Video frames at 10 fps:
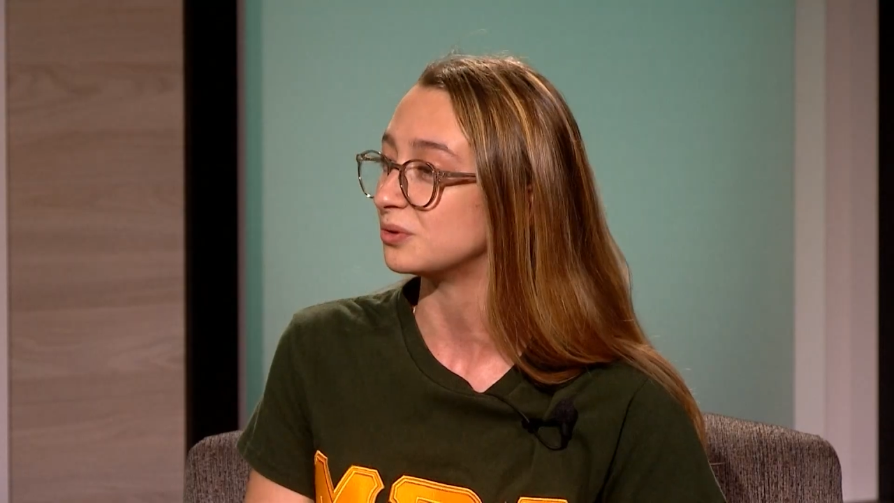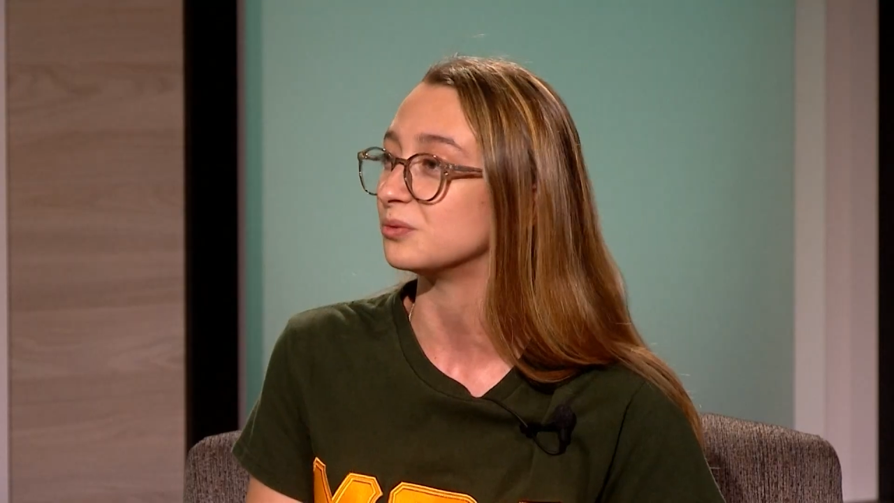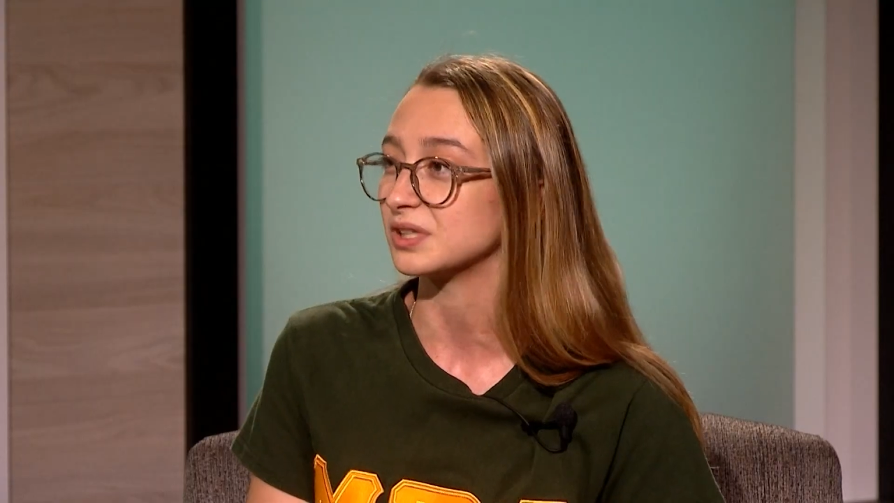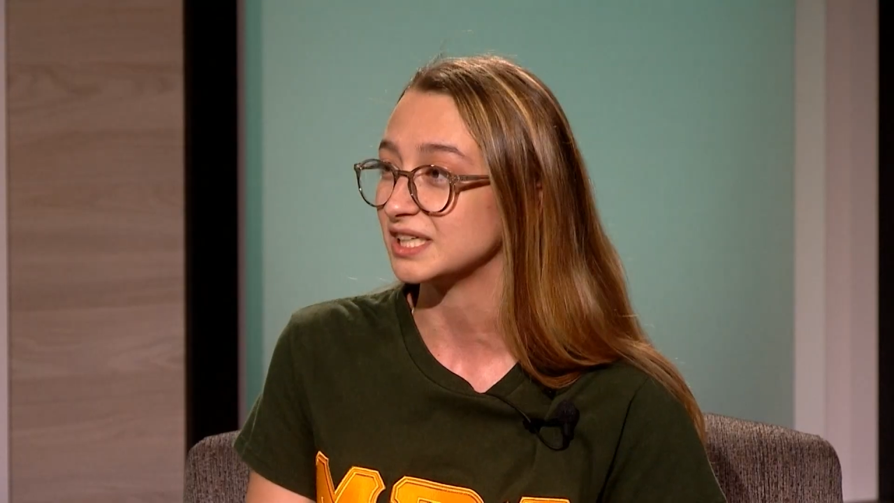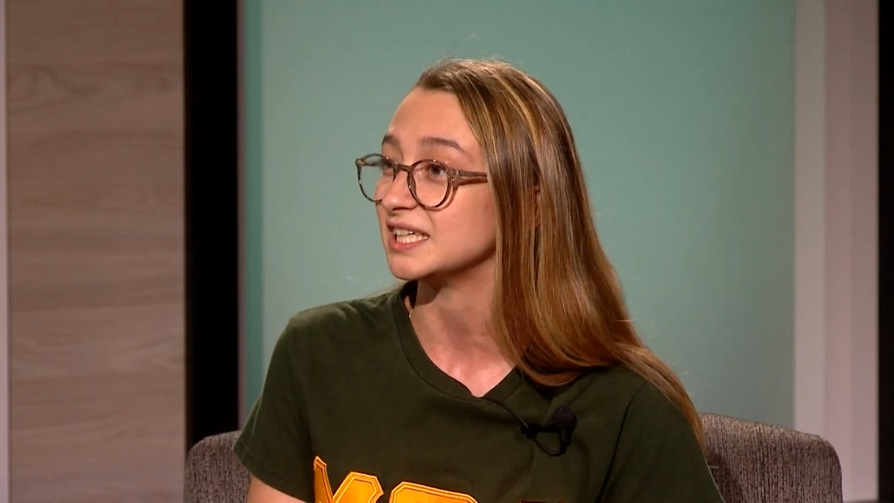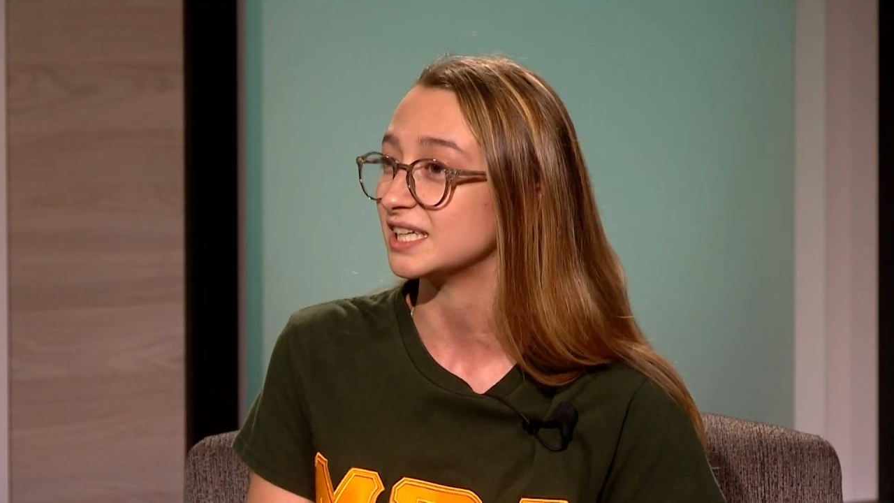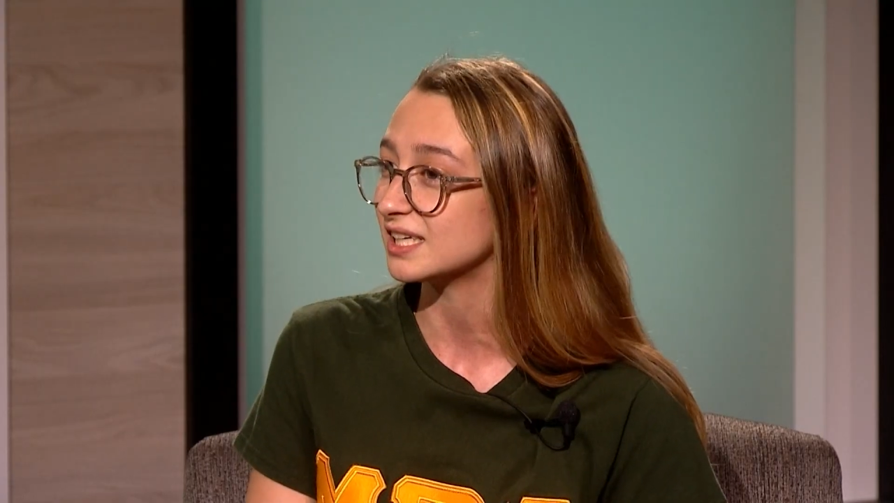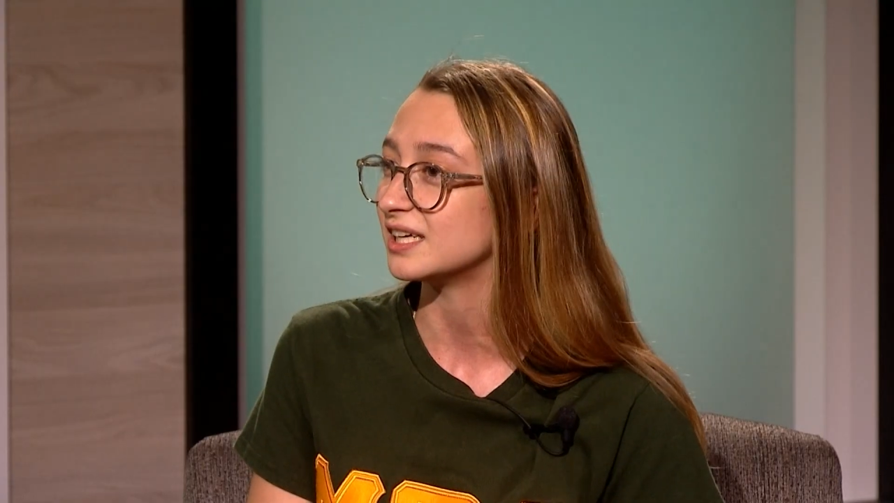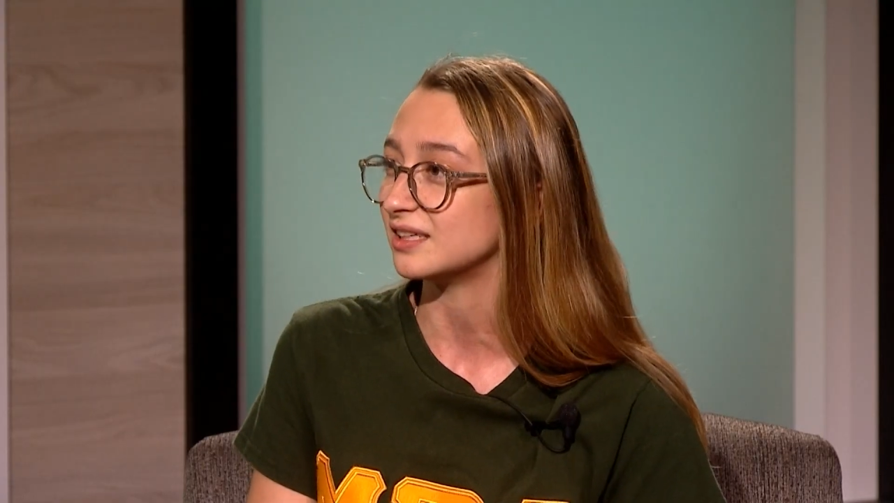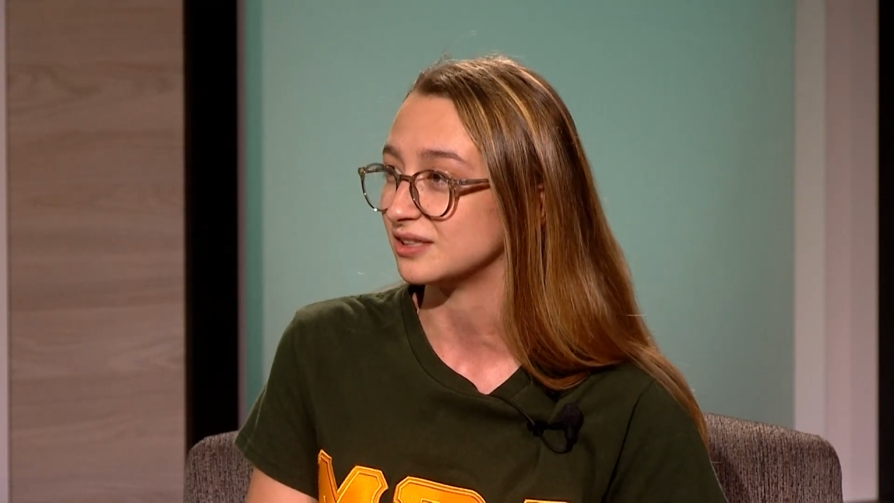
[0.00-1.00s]
who really needed
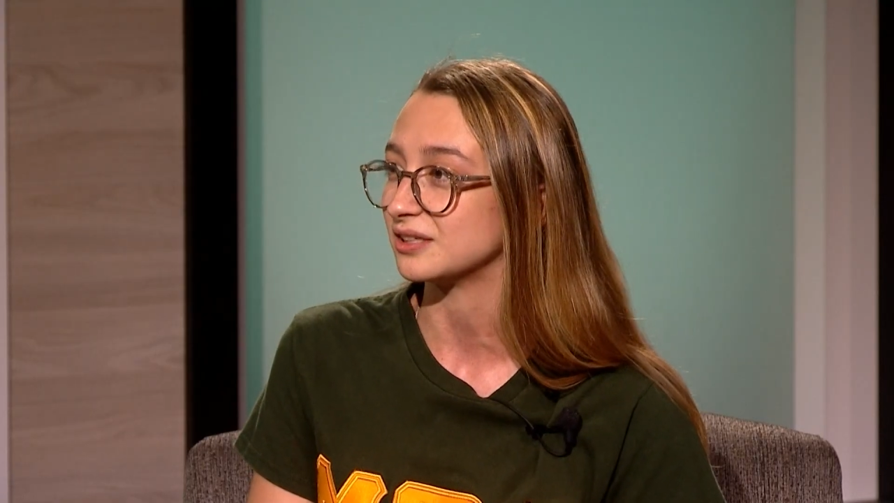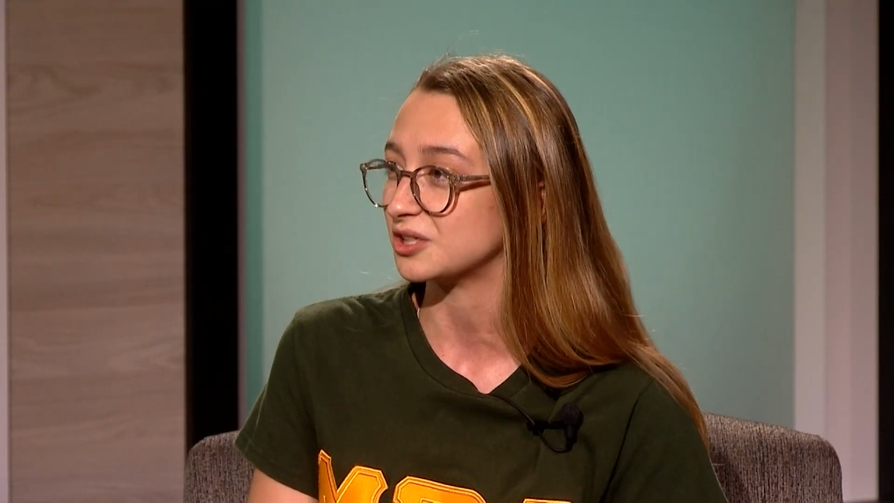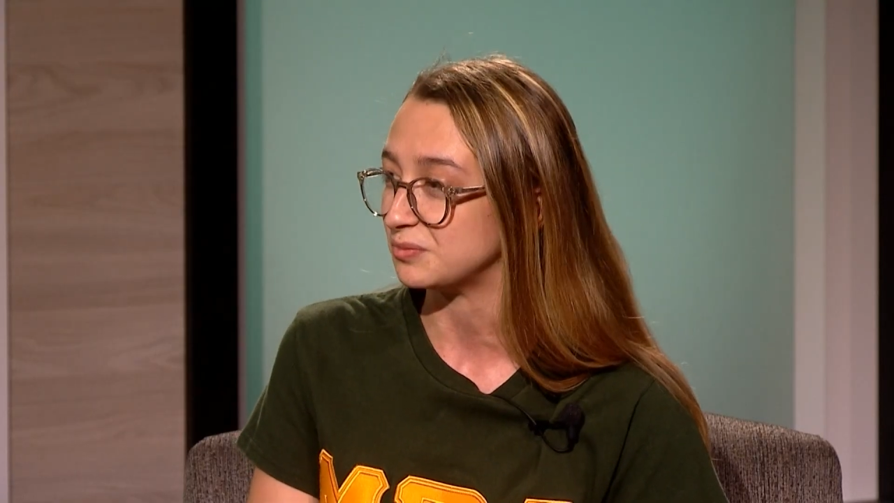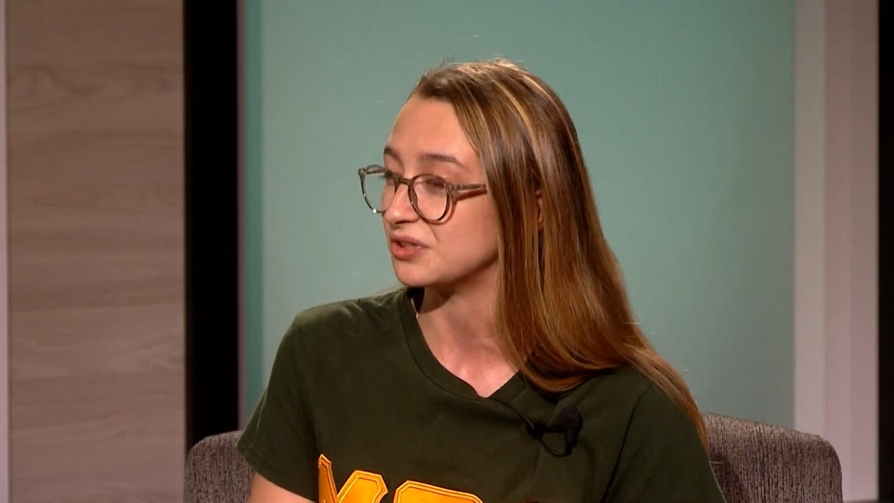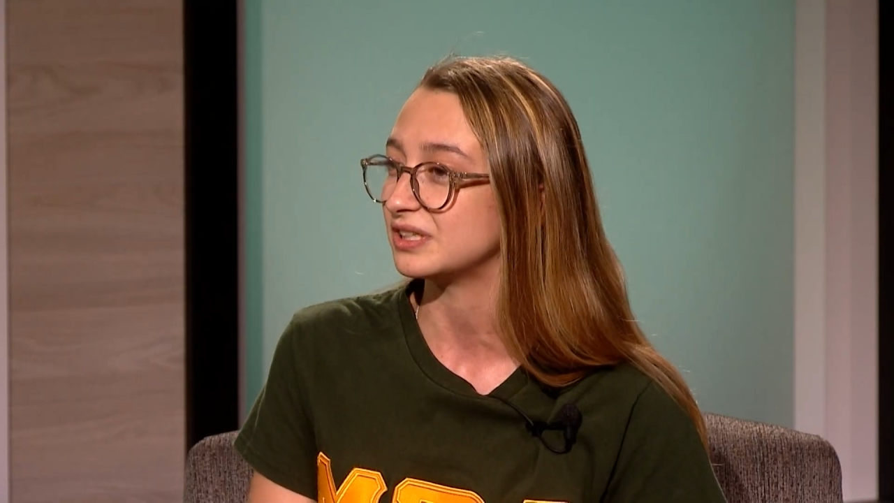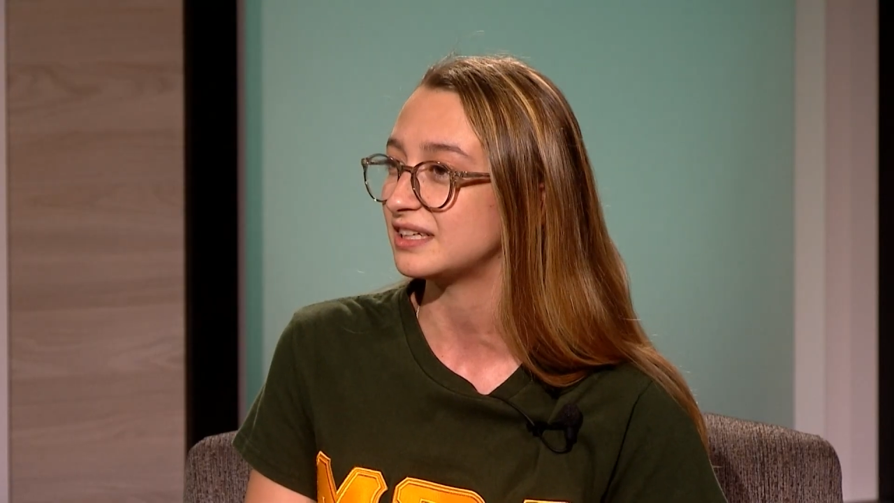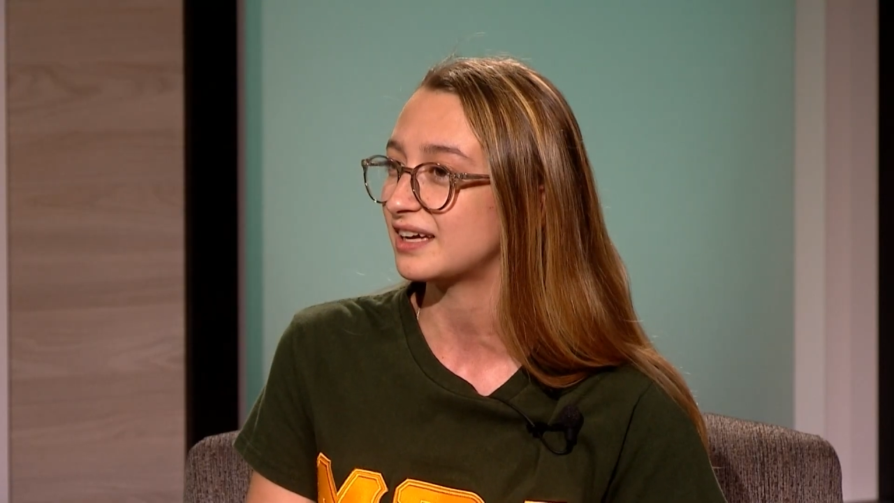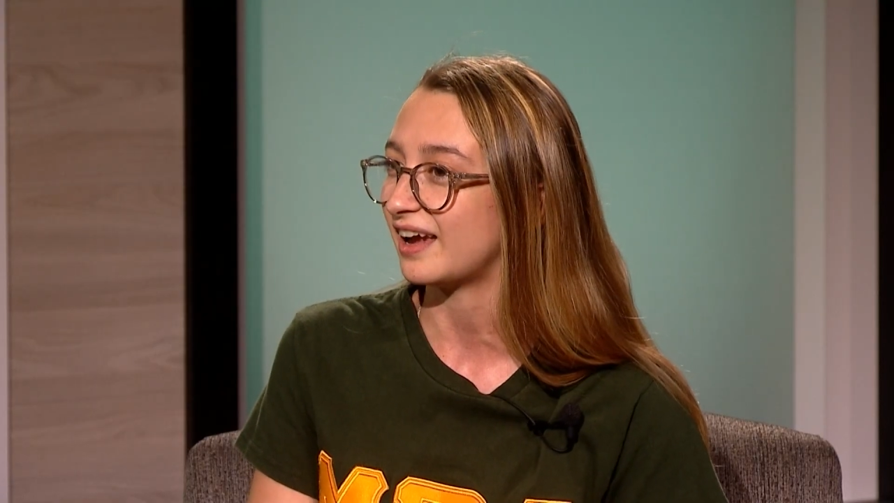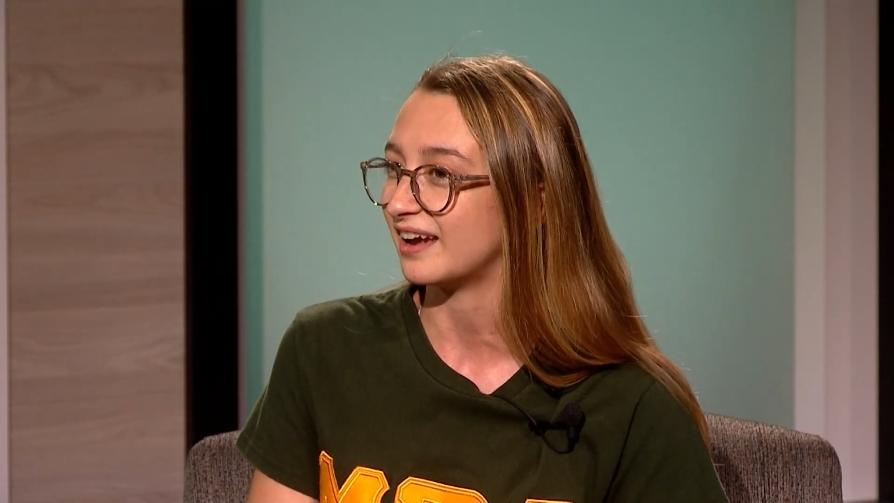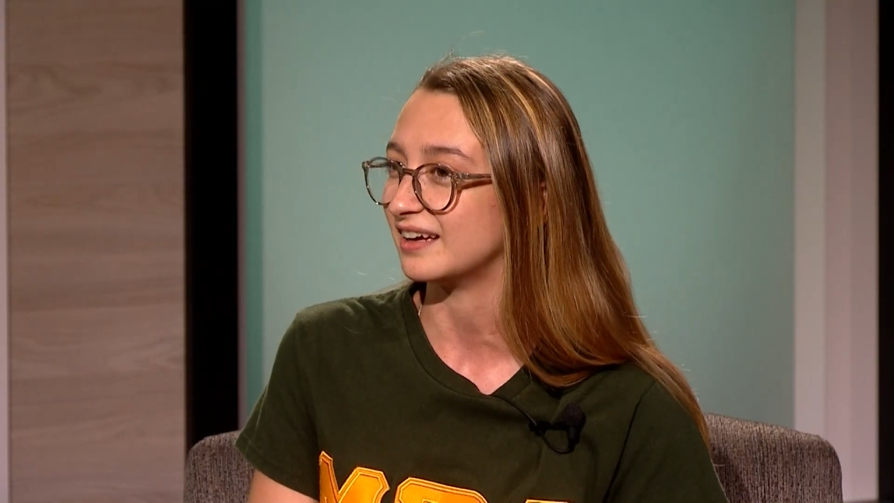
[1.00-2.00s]
it in the community,
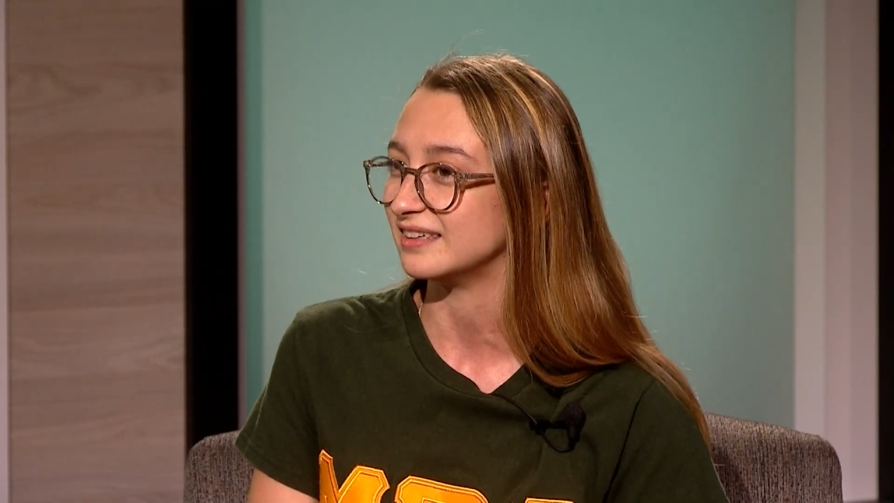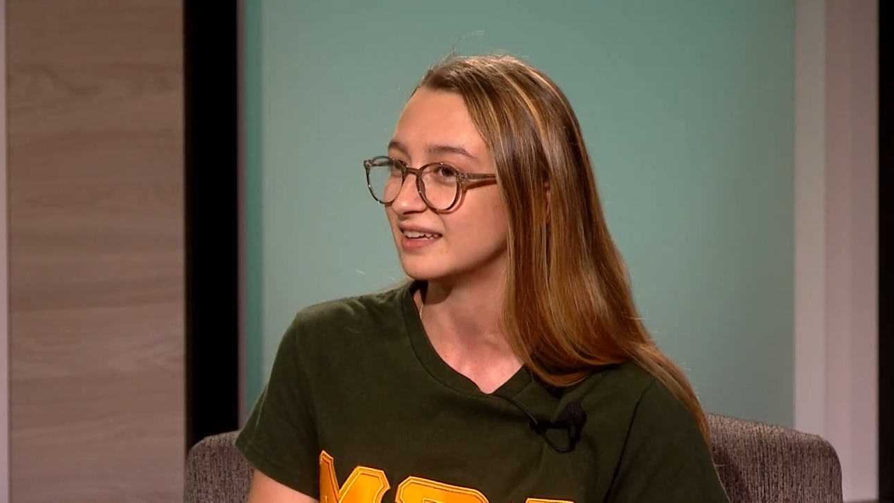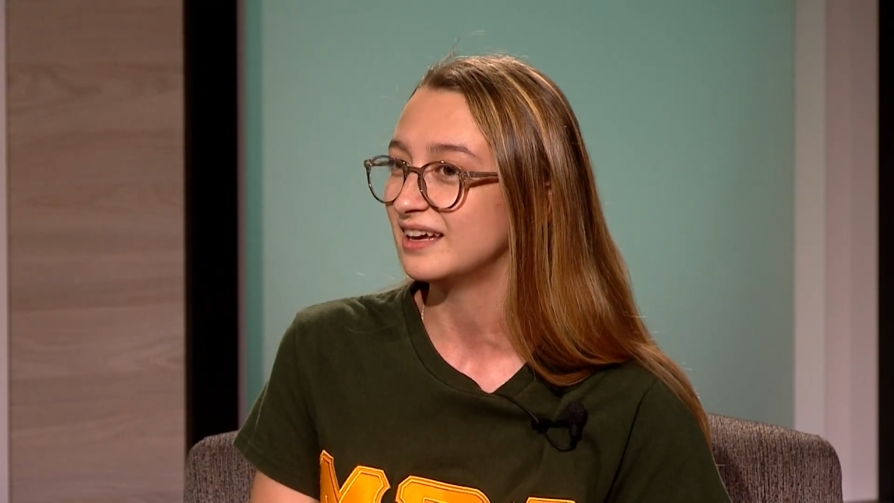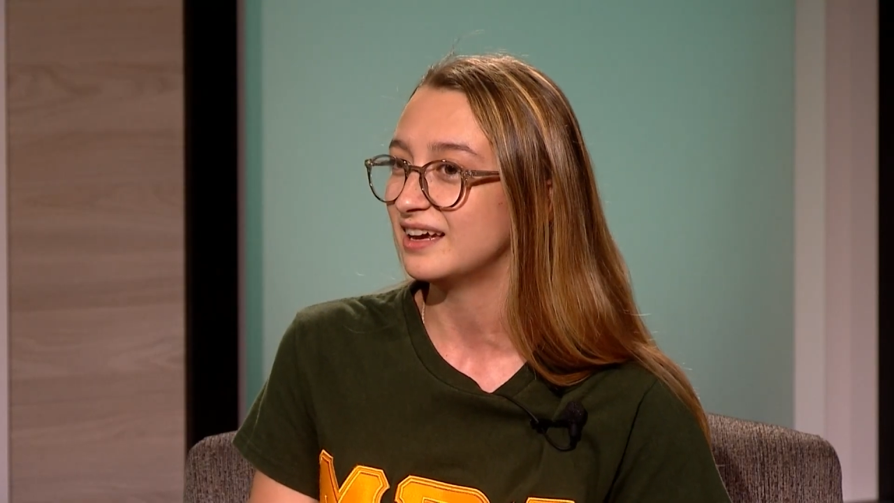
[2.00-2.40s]
and